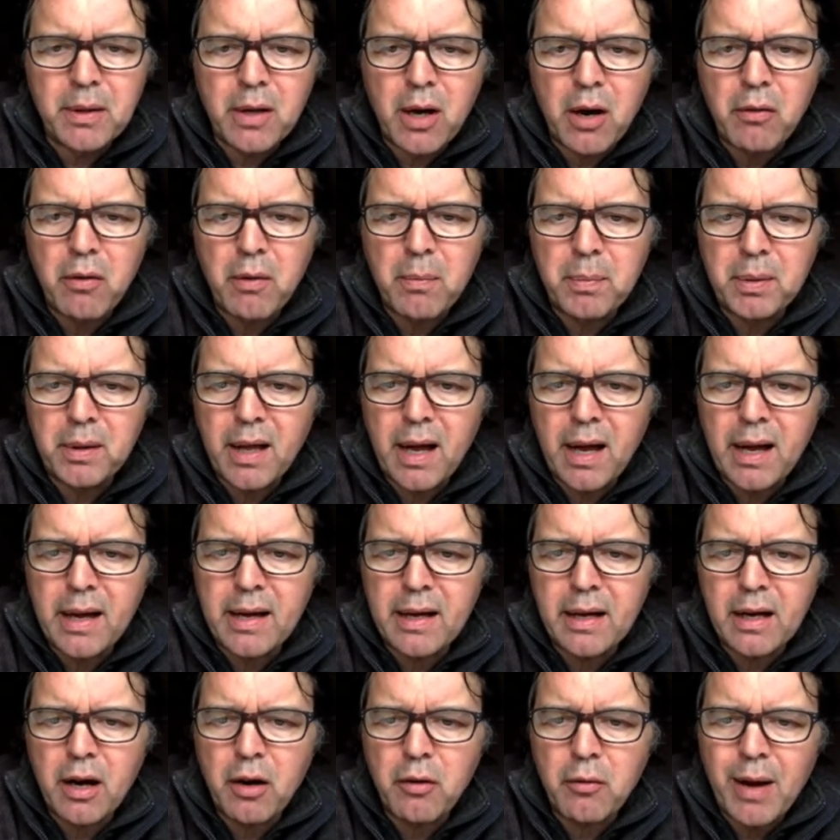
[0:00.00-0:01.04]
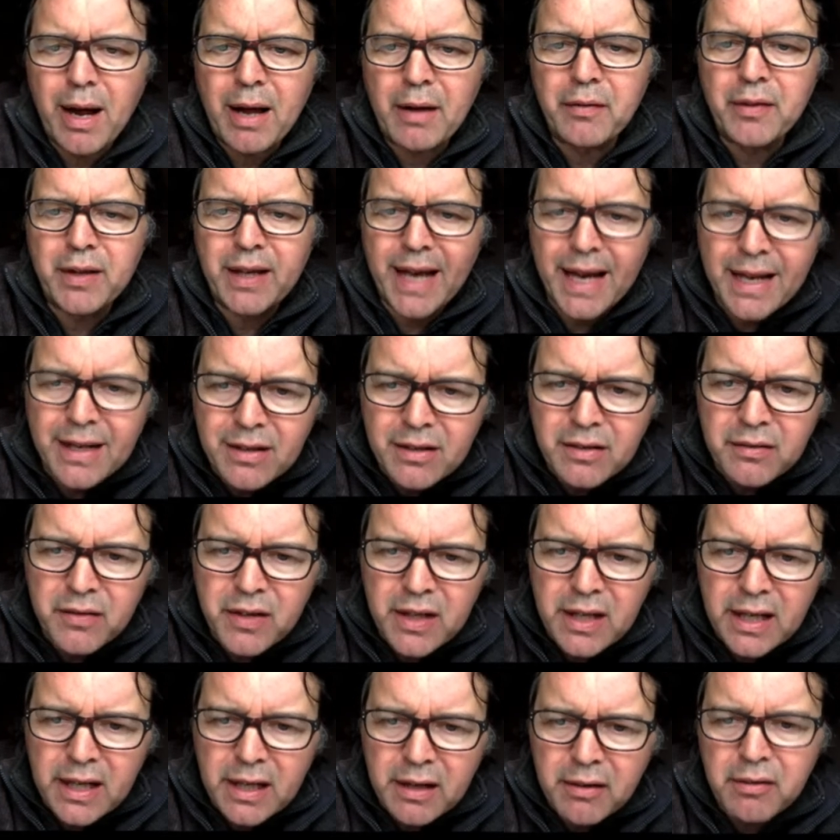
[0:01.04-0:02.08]
are applying around the end of the
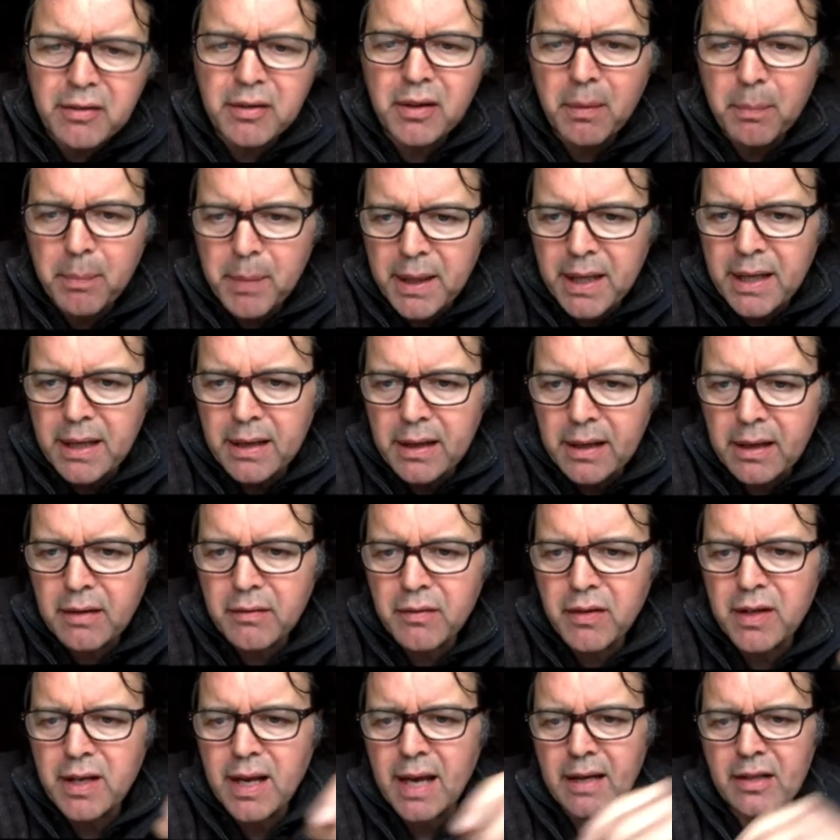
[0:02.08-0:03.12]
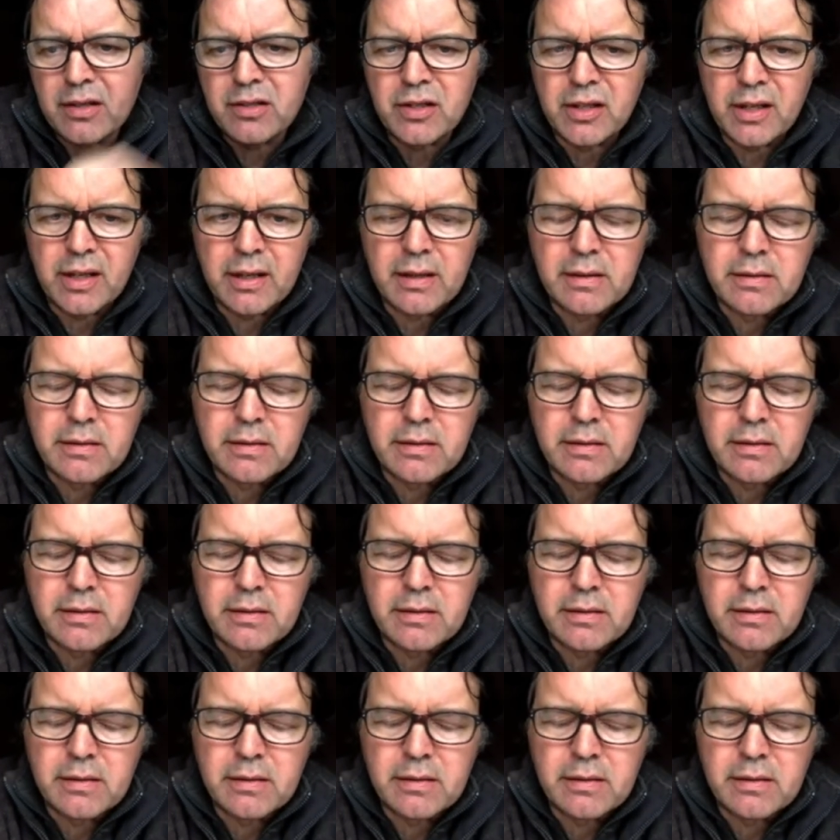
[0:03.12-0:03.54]
year and the beginning of the next year.